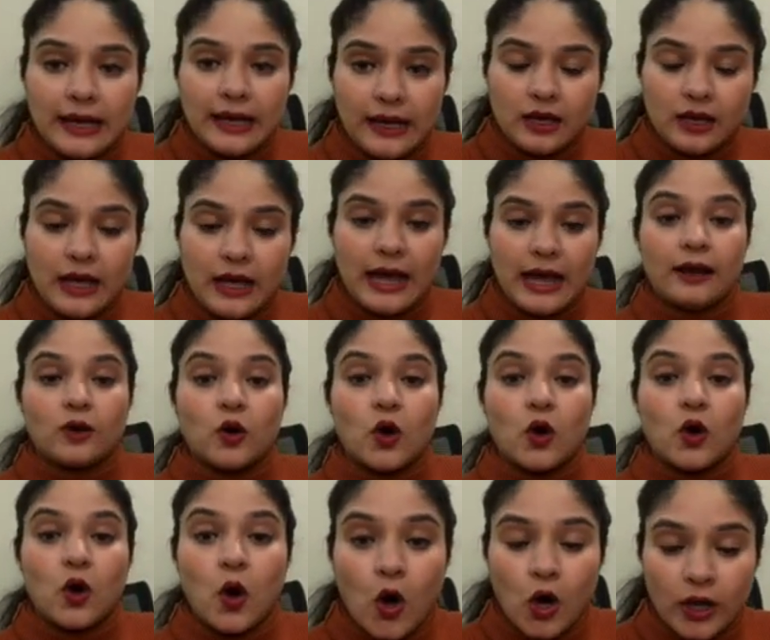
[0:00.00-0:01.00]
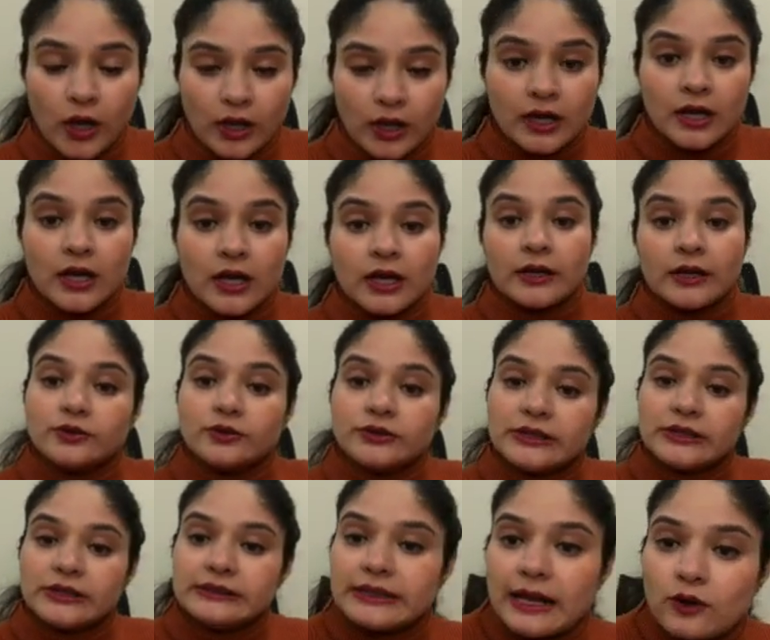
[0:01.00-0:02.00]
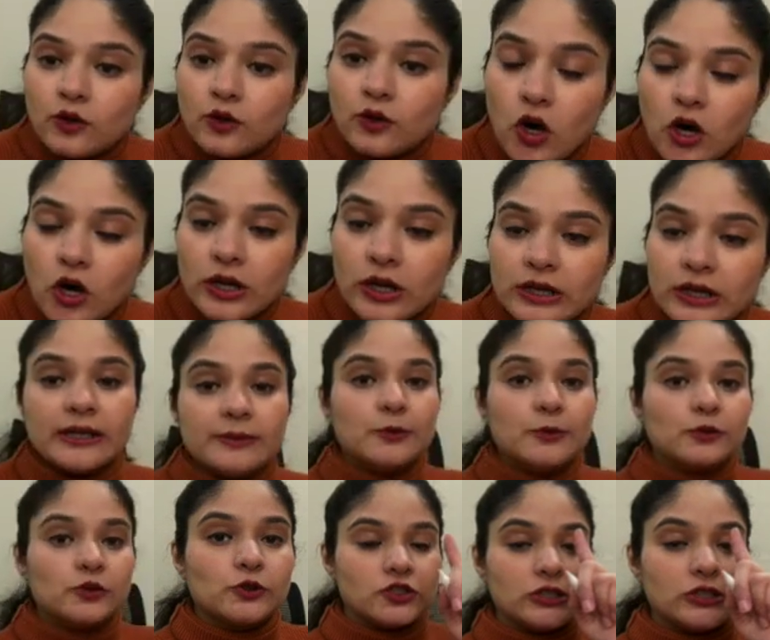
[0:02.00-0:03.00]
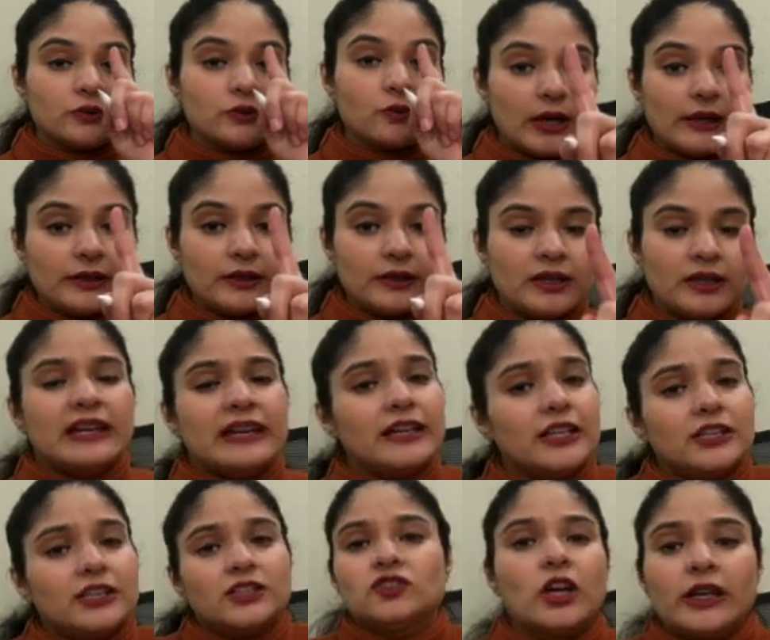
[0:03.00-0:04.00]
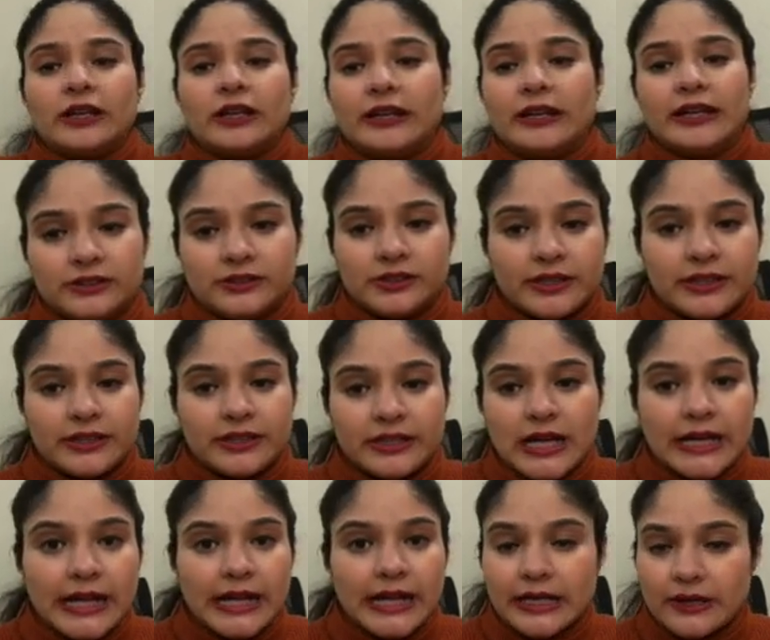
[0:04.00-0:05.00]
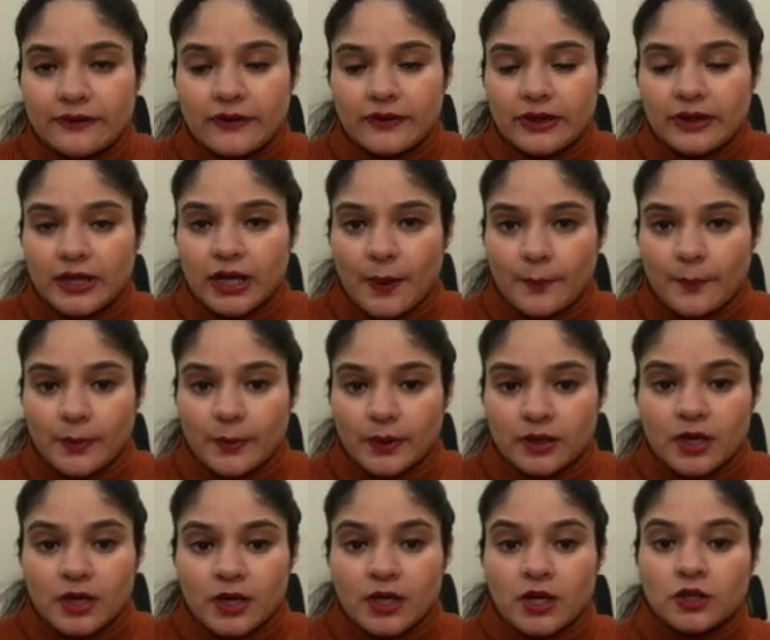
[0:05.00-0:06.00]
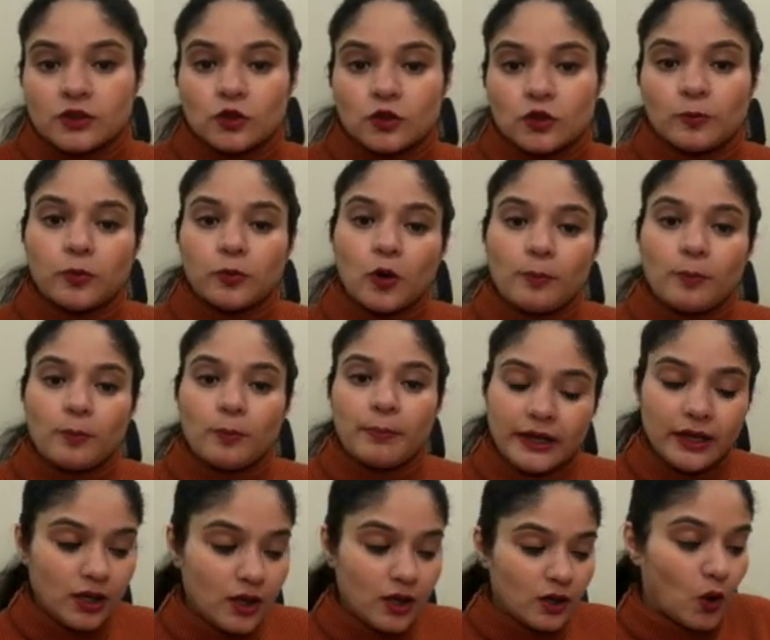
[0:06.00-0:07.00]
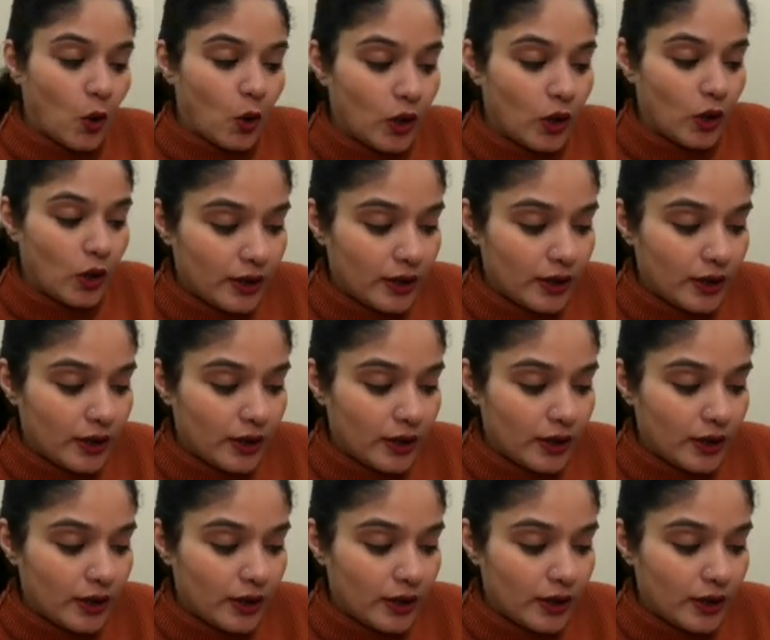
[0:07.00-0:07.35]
alcohol. Now since alcohol is at position 1, it's not necessary that I give in the number. So propanol.